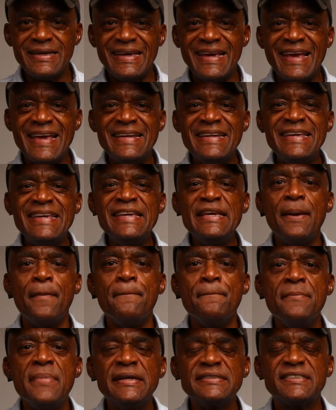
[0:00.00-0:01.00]
any
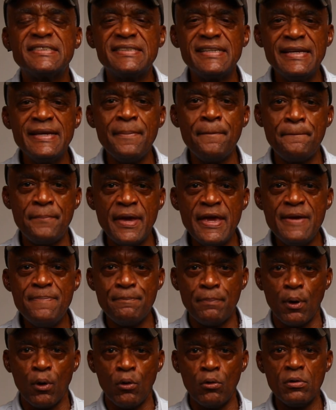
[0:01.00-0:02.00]
missing
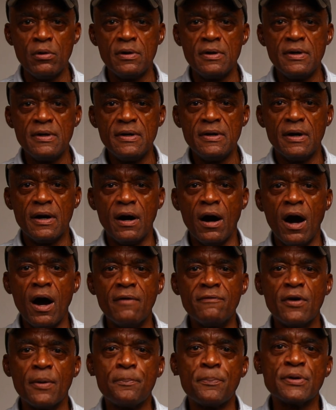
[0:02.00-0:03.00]
people
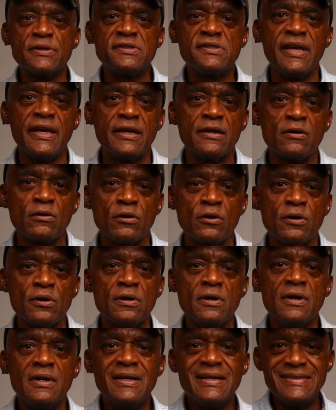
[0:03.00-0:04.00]
of a
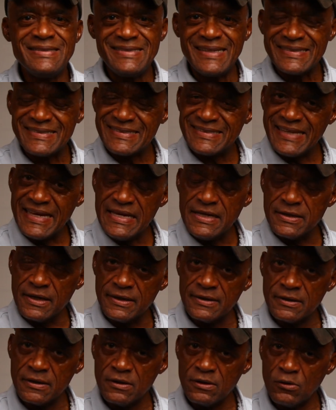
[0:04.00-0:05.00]
particular
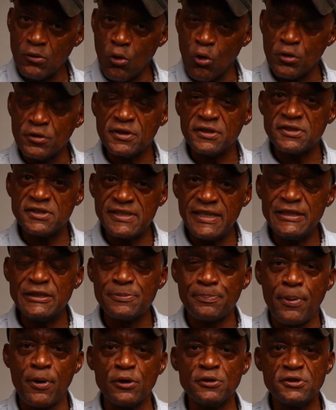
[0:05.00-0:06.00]
decedent or
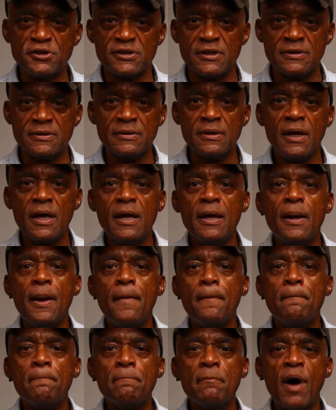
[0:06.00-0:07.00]
deceased person
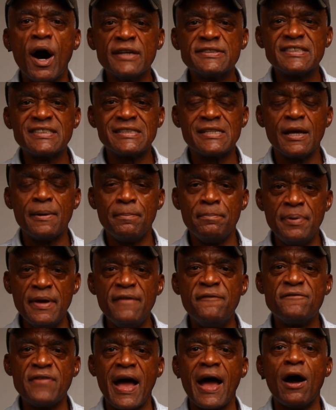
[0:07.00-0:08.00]
must
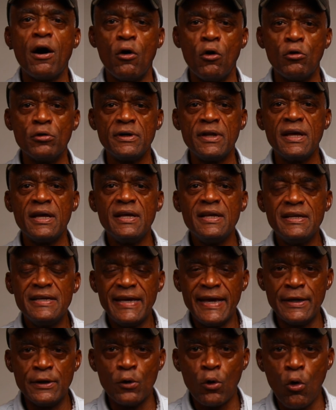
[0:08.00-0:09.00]
be found
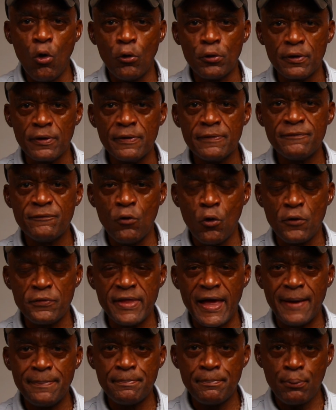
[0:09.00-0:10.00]
in order for
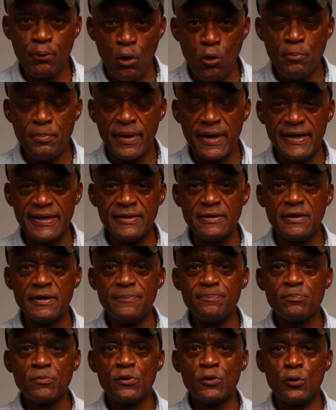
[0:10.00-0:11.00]
that probate
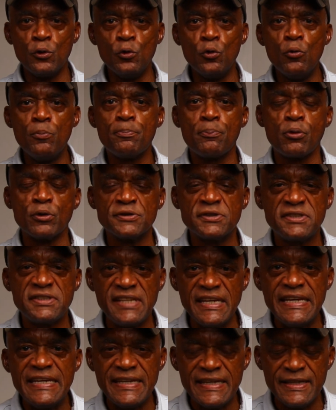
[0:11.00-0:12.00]
to
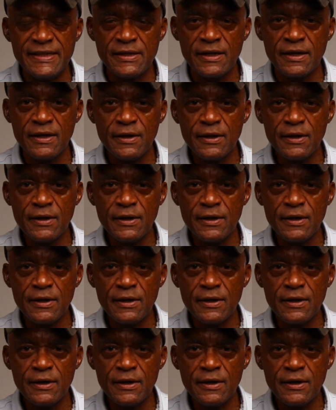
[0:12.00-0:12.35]
proceed.